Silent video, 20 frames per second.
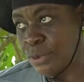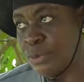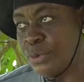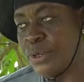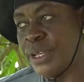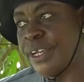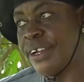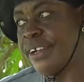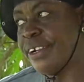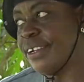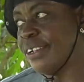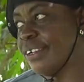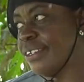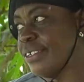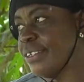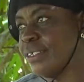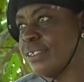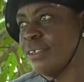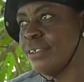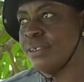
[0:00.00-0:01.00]
where
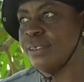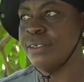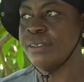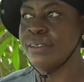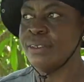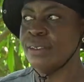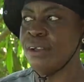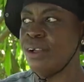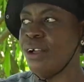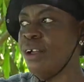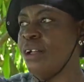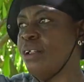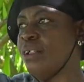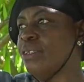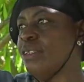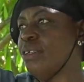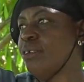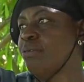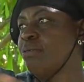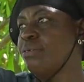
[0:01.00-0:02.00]
all
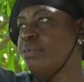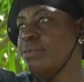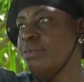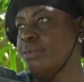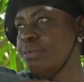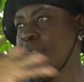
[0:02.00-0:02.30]
down